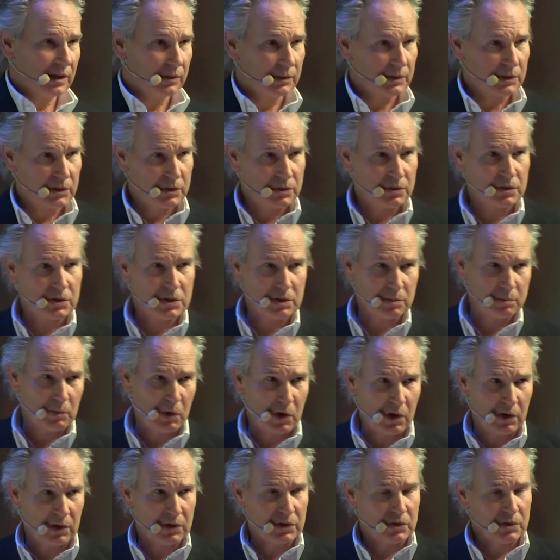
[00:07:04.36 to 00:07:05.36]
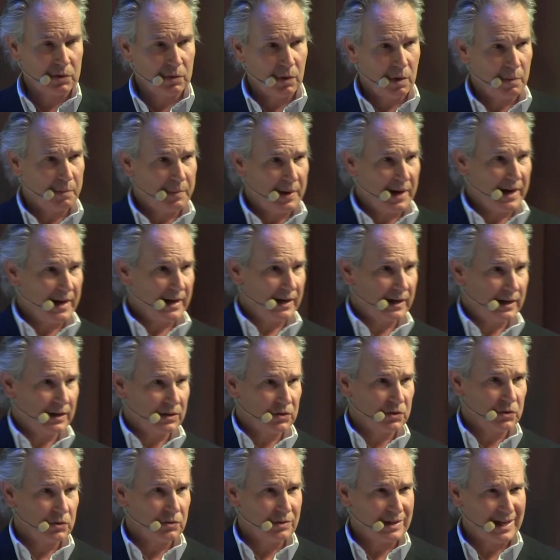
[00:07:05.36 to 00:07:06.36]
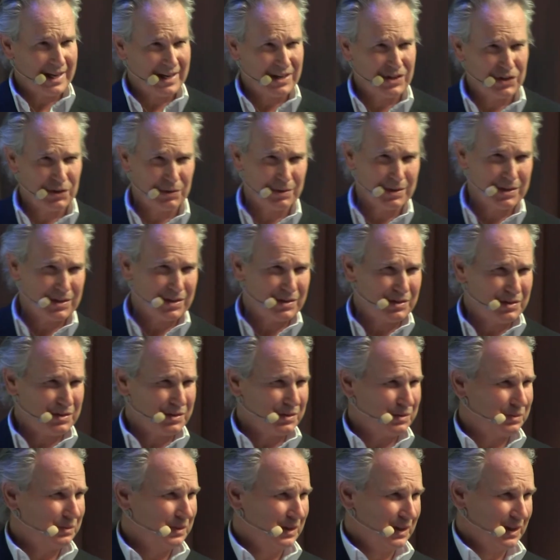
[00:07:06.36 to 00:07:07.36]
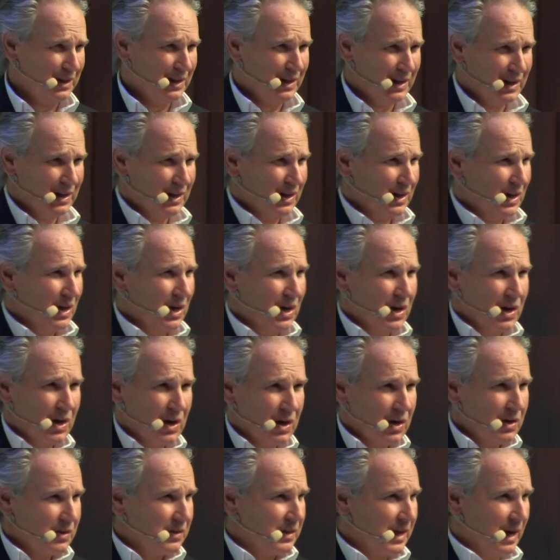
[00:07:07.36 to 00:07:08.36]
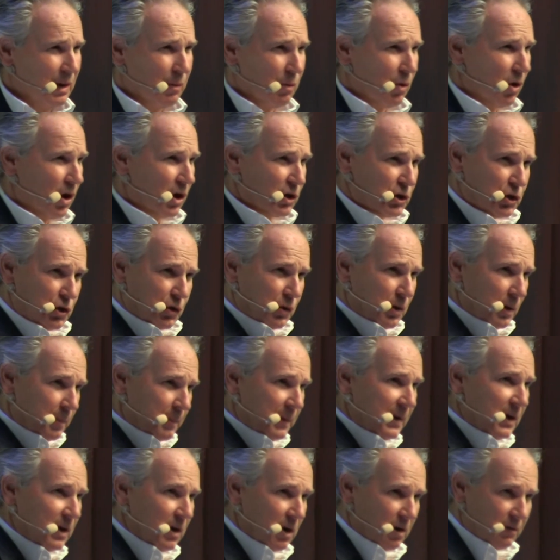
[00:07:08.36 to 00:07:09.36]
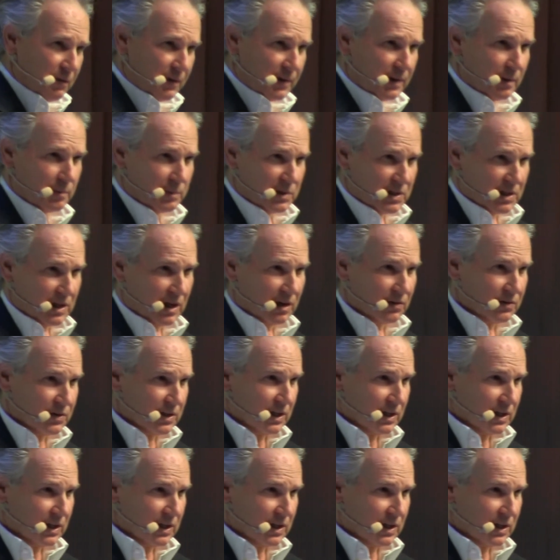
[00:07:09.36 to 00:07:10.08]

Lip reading: and too small and too opaque and too dangerous and they were all tripping over themselves to